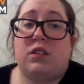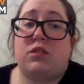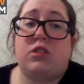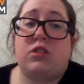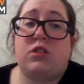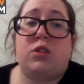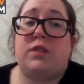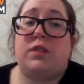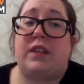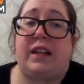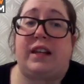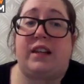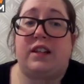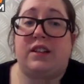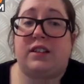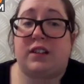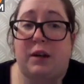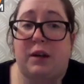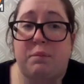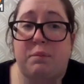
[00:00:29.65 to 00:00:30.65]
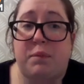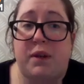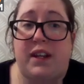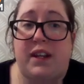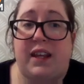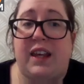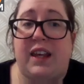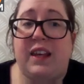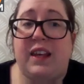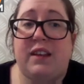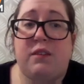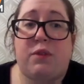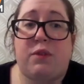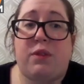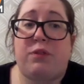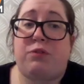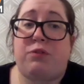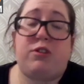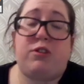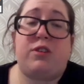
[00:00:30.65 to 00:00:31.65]
New Zealand company
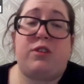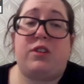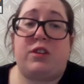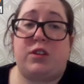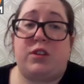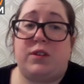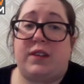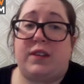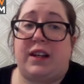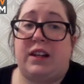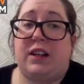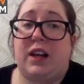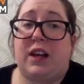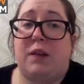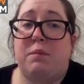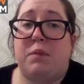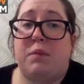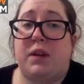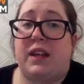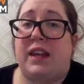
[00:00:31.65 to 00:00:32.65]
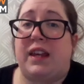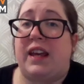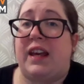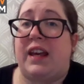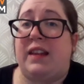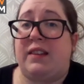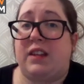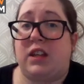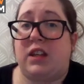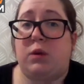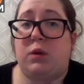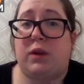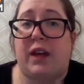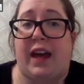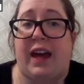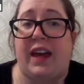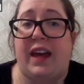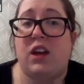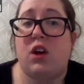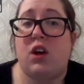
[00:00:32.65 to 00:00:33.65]
through the New Zealand company in the
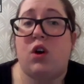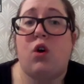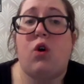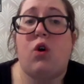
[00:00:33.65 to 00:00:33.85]
UK